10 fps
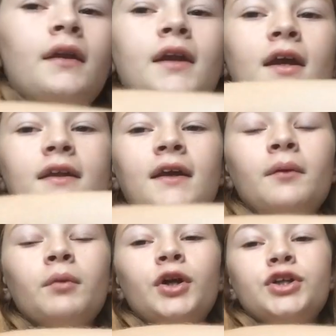The next
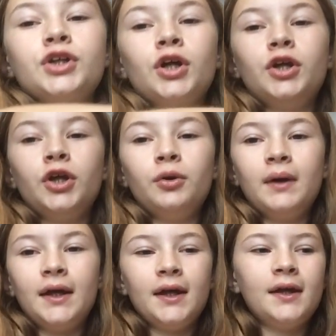thing I'm going to show
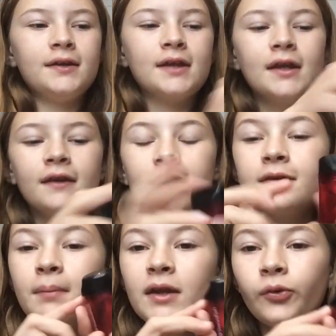you is
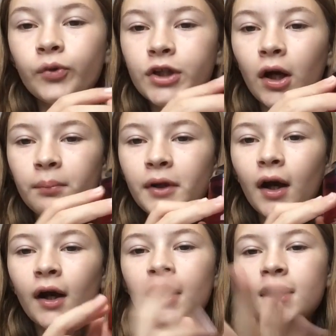this pencil
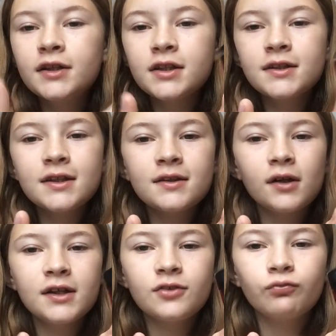sharpener. It's just this
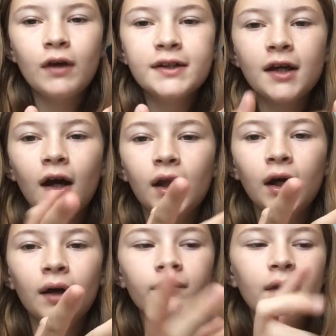nice red
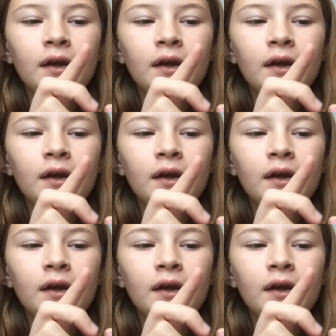colour.